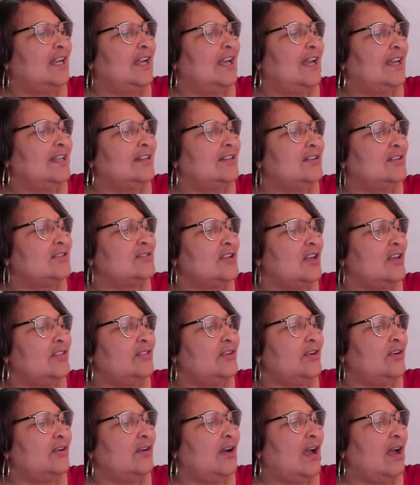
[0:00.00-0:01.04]
And there's
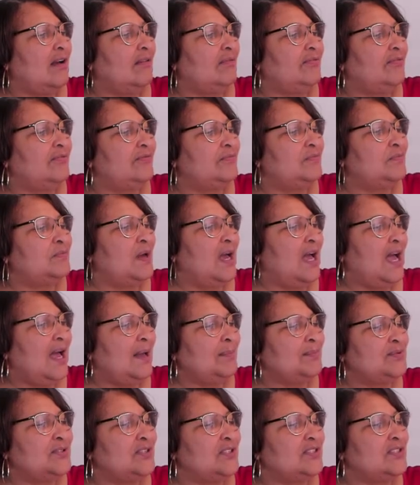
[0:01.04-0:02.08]
other
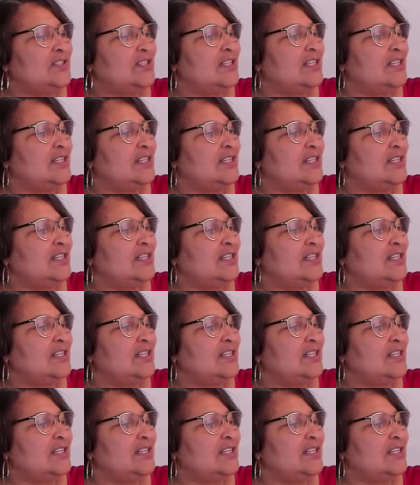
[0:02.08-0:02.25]
options